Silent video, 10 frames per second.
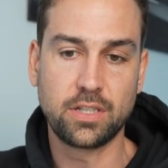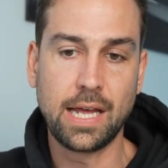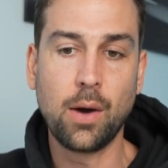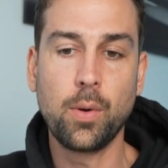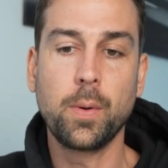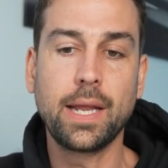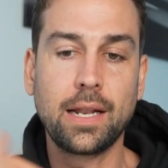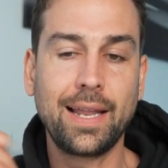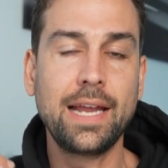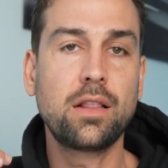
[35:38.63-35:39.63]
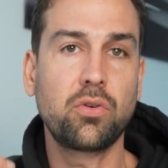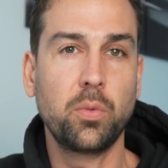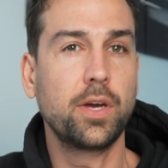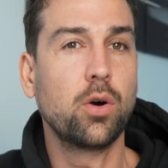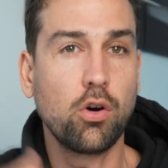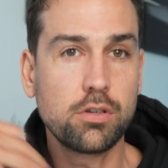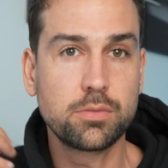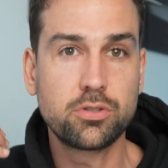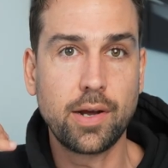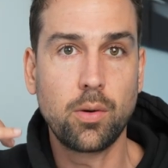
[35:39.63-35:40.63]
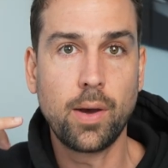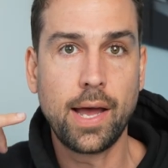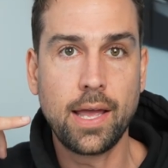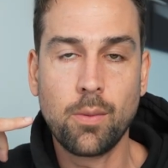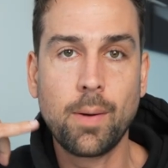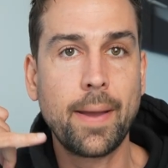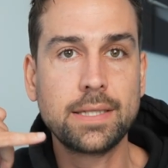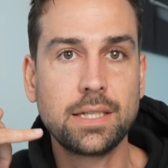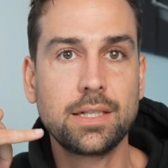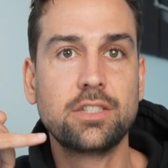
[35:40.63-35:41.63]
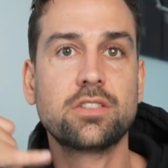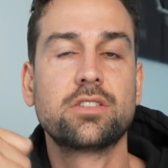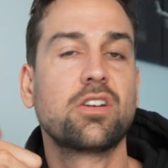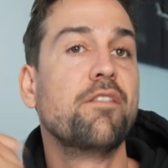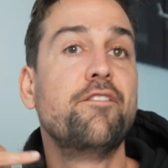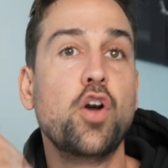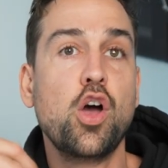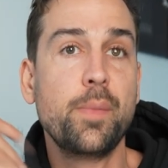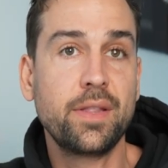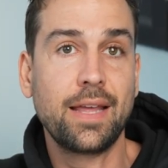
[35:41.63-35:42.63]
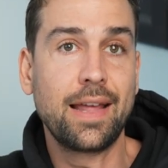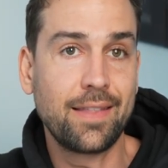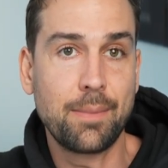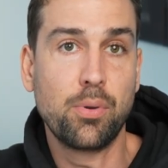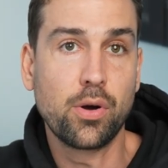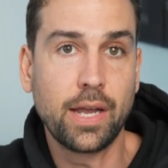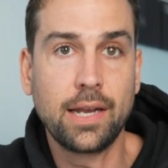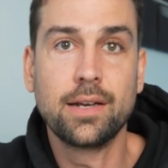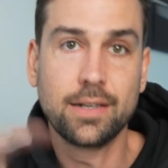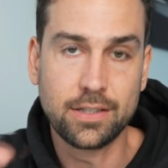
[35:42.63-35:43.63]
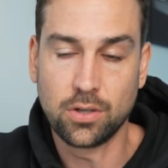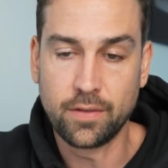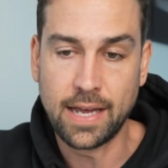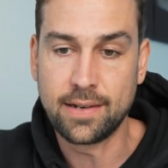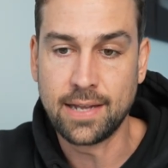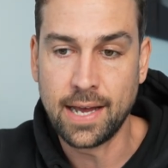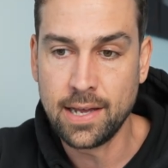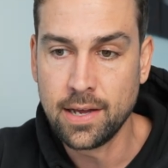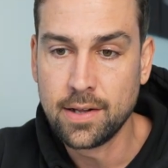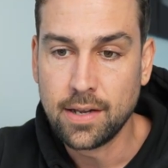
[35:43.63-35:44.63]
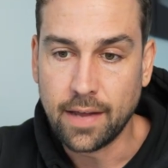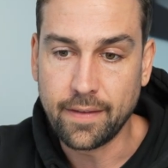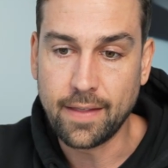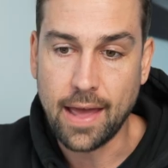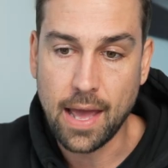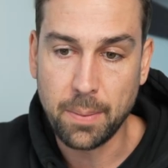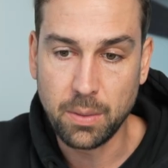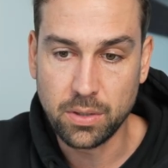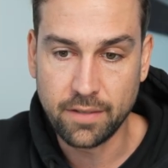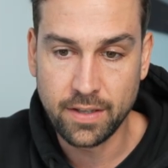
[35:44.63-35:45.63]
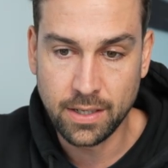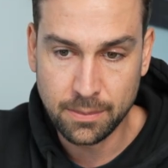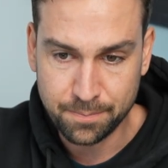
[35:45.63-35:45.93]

So now when we get a lead through, we call them straight away. We're basically just confirming that their booking is on that day and then they're happy with everything.